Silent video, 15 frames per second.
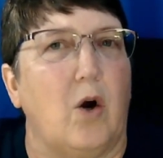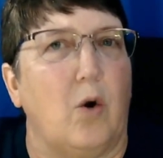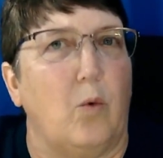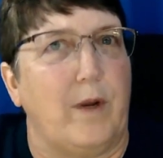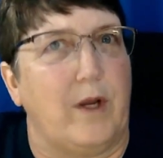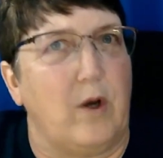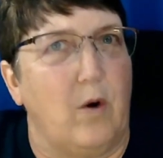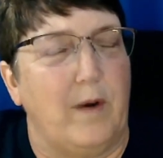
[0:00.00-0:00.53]
Are
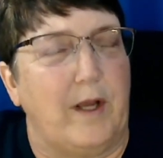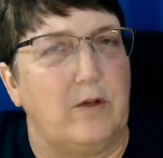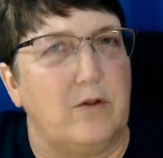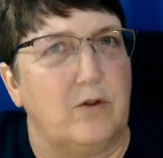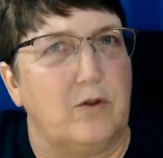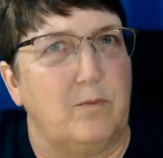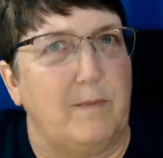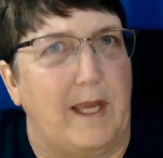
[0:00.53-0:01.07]
we going
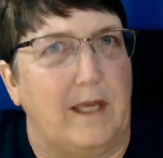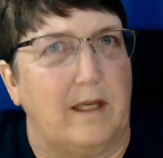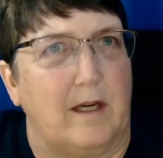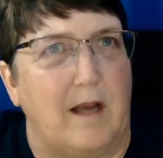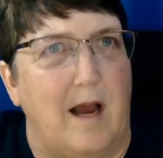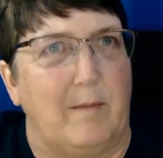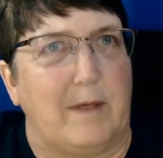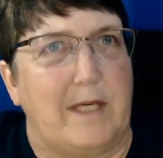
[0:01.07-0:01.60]
to make an
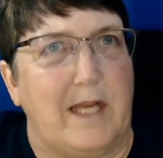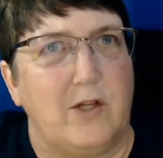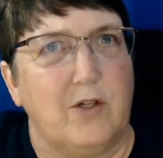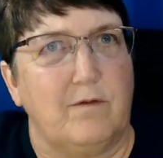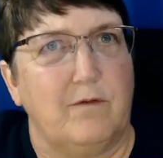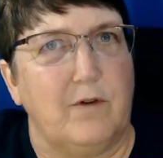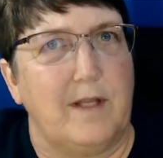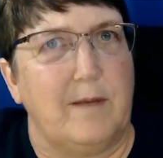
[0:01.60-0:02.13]

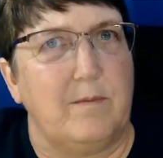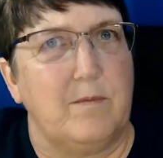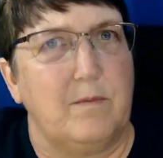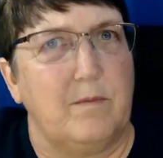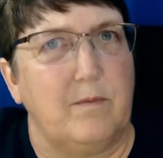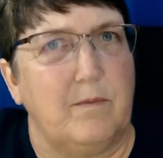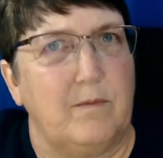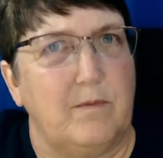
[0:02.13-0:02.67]
accommodation for them
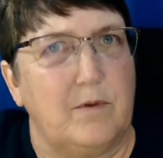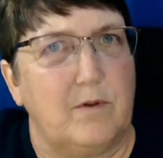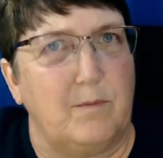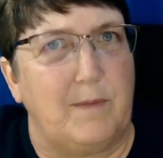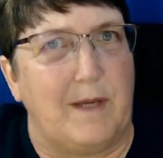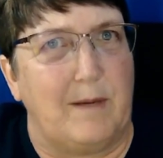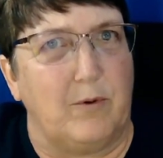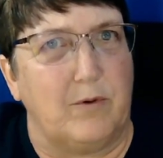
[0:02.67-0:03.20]
to
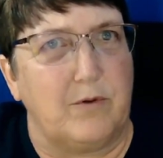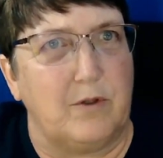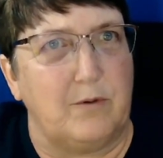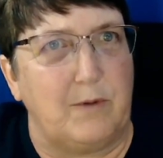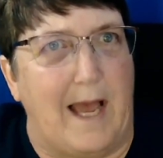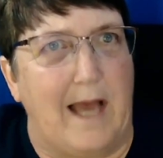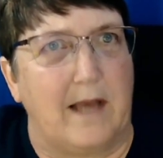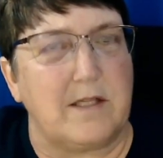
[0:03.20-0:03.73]
be able
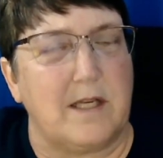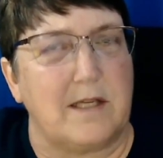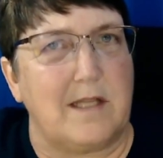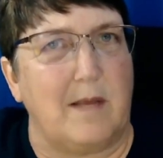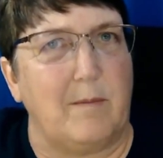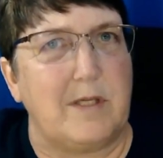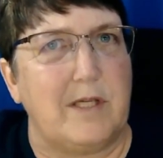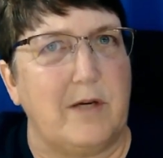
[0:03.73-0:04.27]
to access
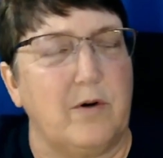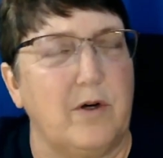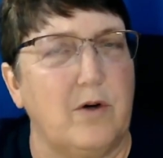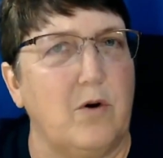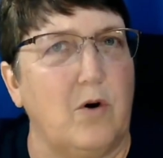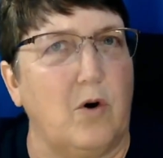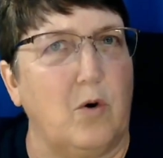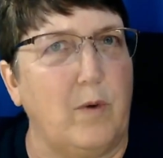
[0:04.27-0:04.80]
that
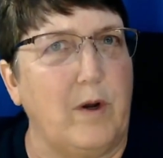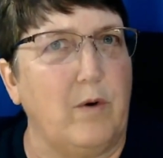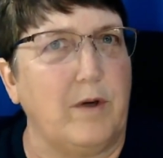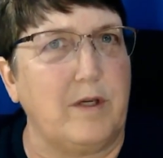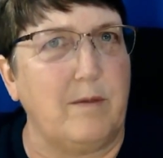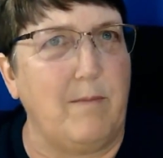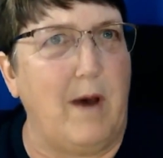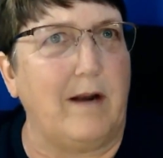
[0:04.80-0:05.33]
material, or are we going
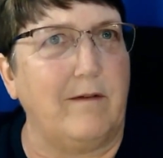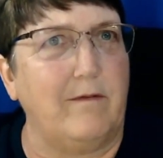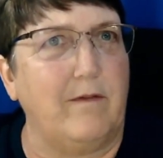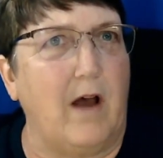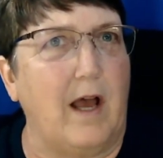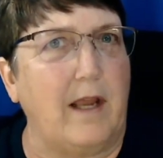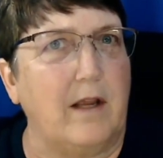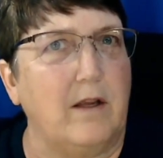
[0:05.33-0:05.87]
to
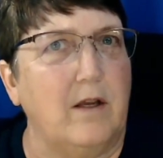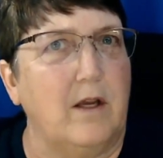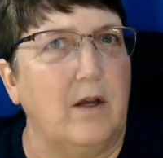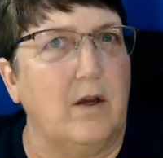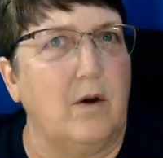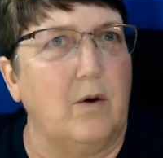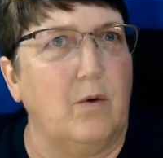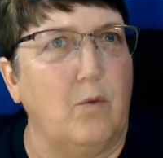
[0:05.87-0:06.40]
modify
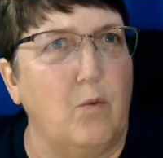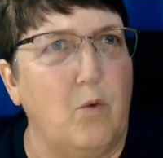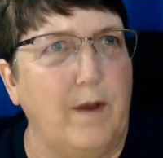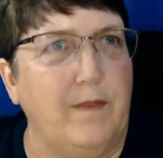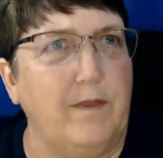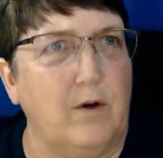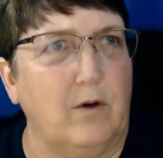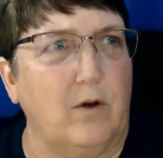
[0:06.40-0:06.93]

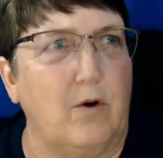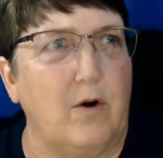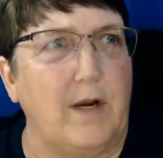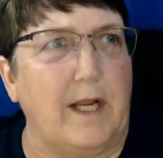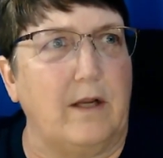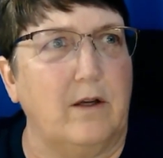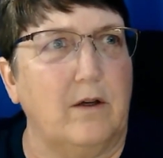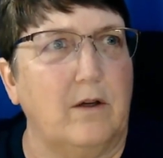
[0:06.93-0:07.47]
what they're
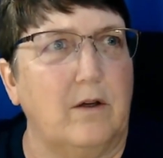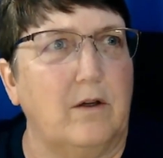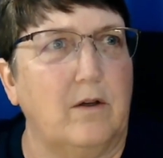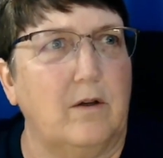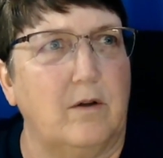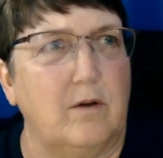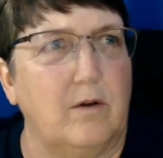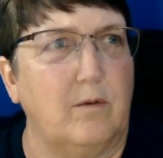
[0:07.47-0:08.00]
learning
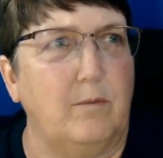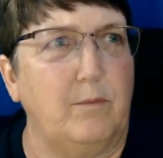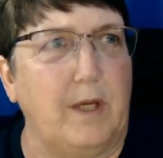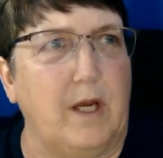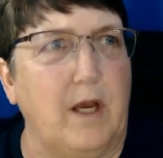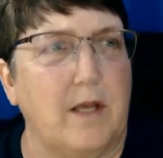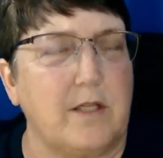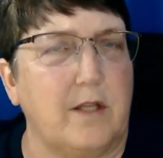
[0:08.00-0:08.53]

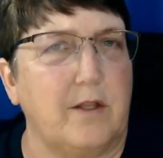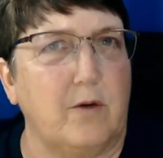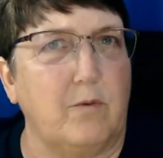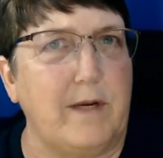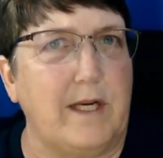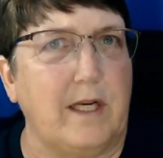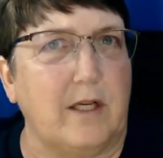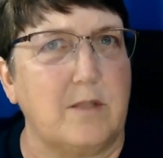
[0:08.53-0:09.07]
because of
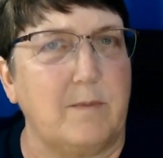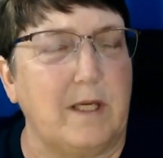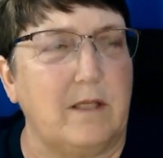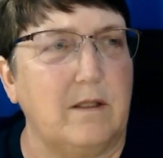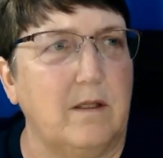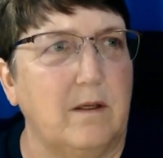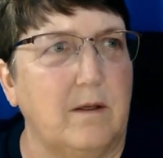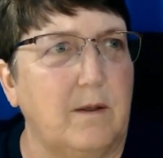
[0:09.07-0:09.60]
their reading speed?